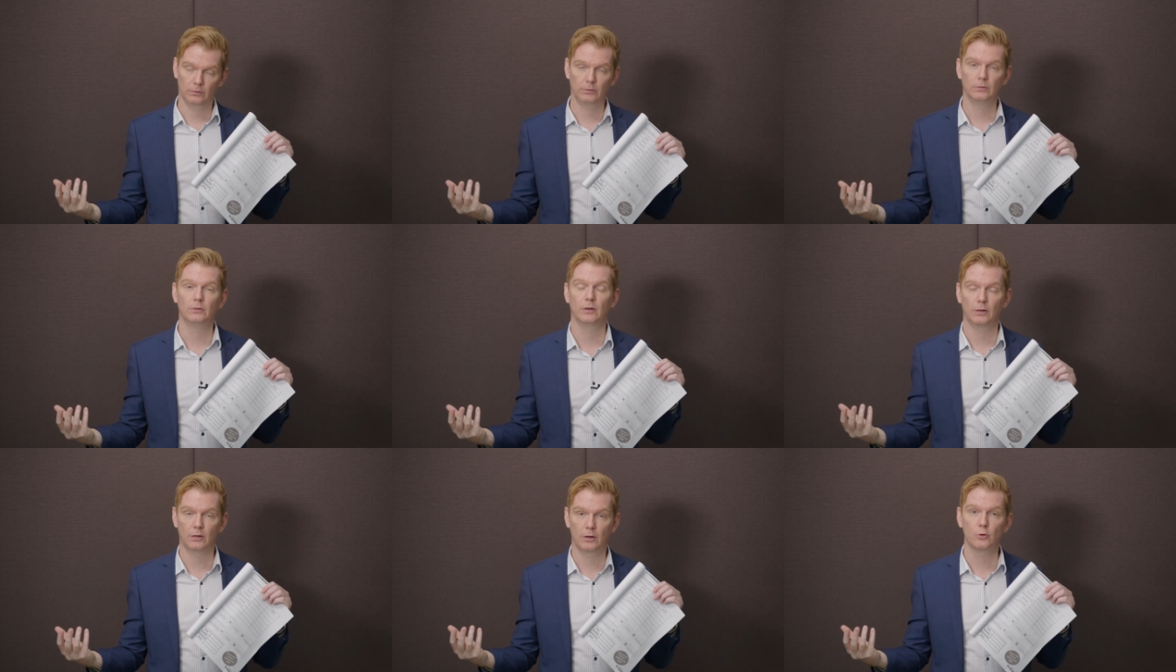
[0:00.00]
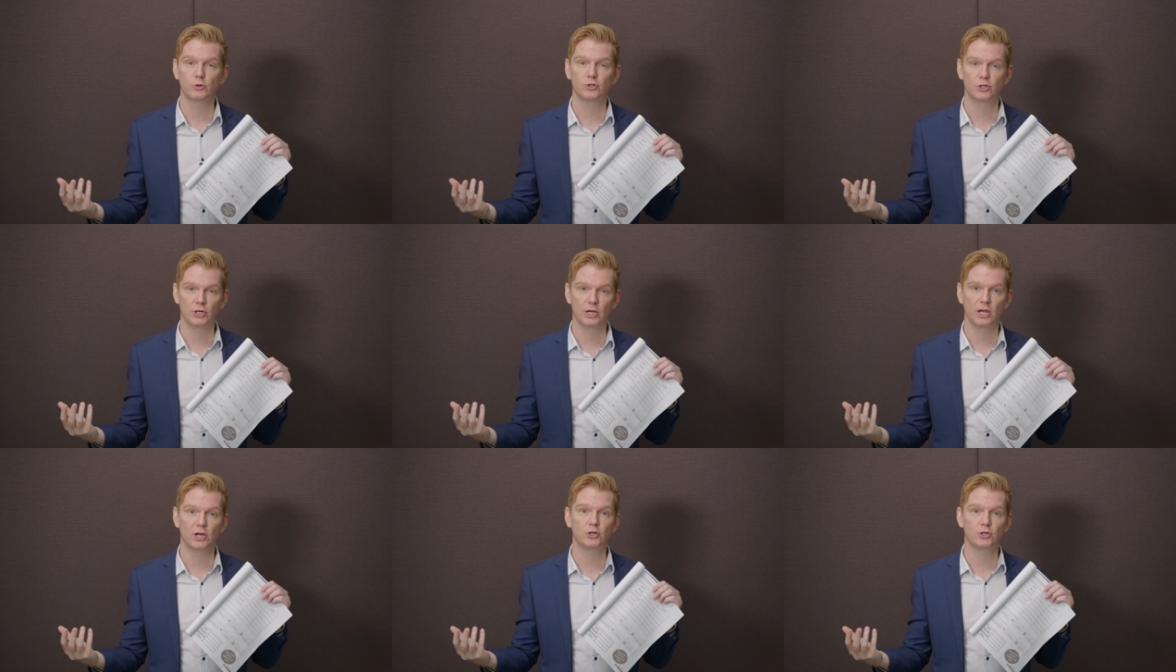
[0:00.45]

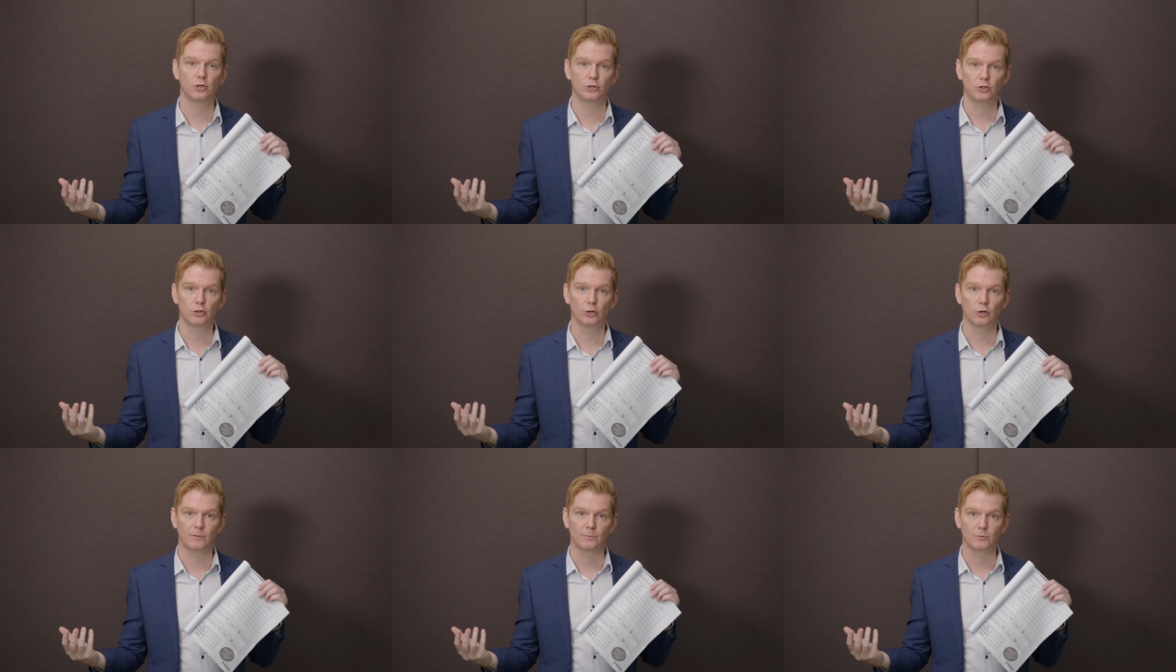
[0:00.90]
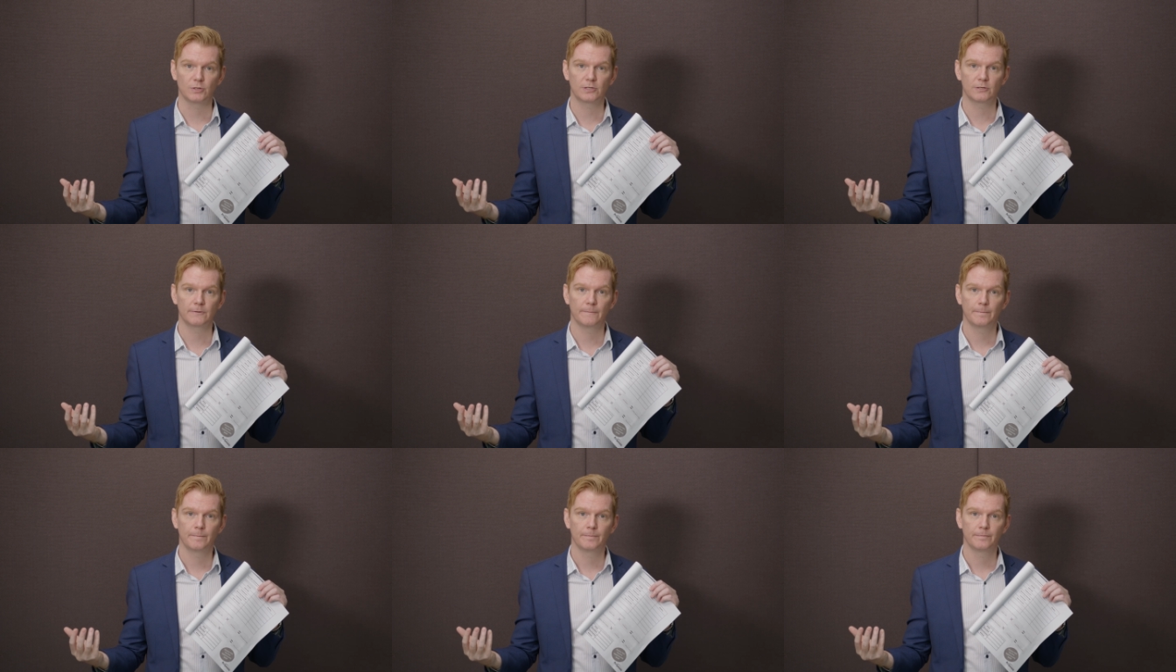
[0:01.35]
negotiation
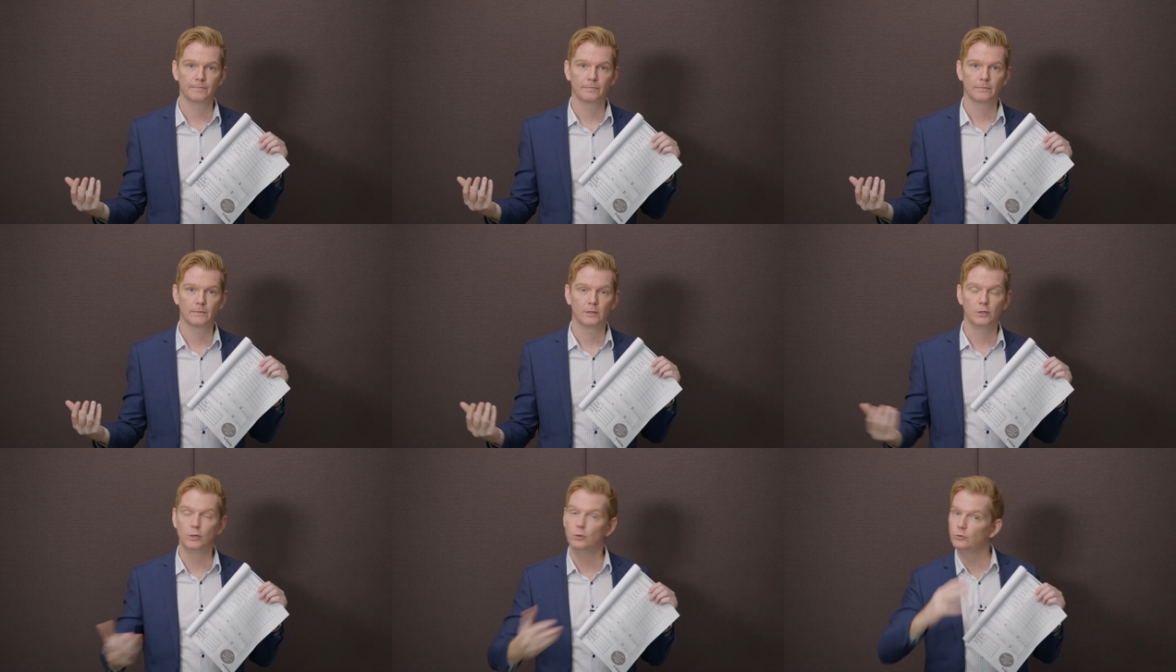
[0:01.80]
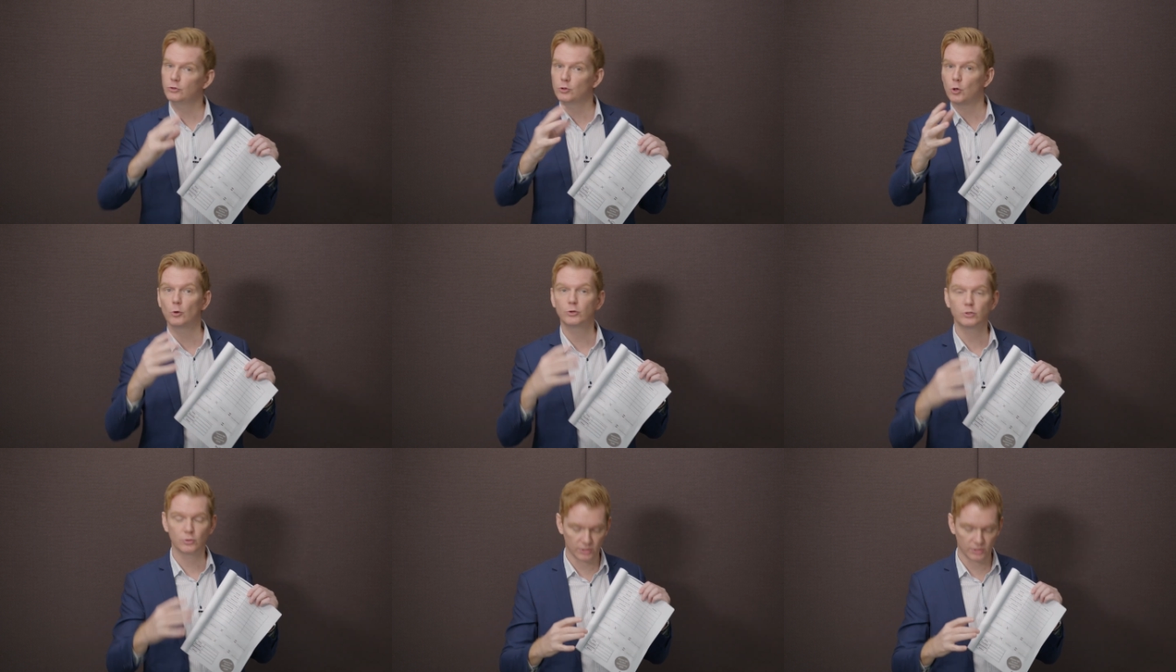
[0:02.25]
terms. You told